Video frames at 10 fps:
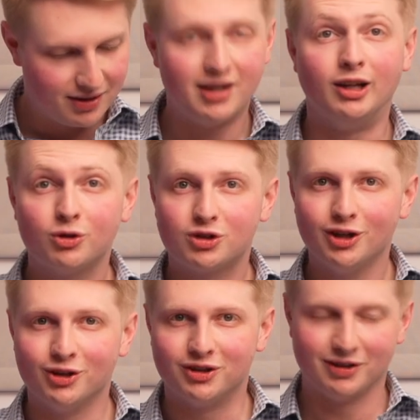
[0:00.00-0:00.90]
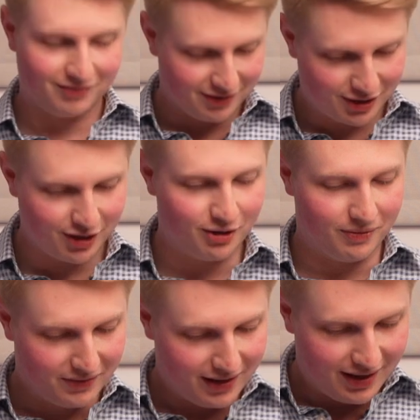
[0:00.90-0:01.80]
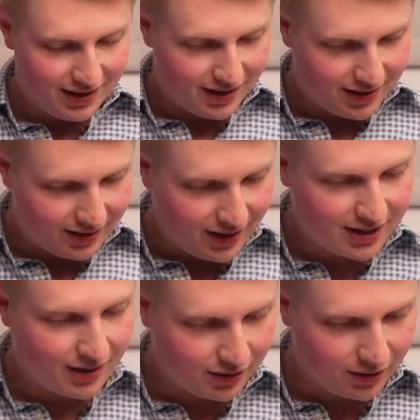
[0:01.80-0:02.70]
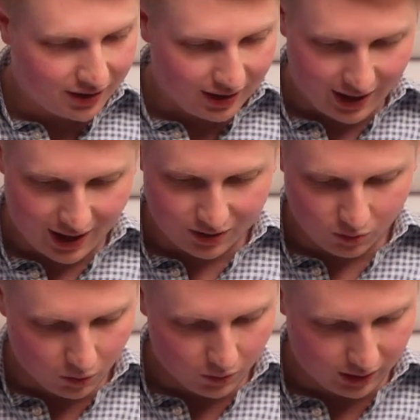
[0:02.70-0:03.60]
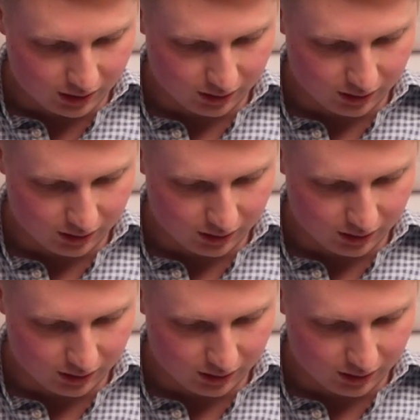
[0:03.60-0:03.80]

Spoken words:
It looks good. So let's have a look at what we can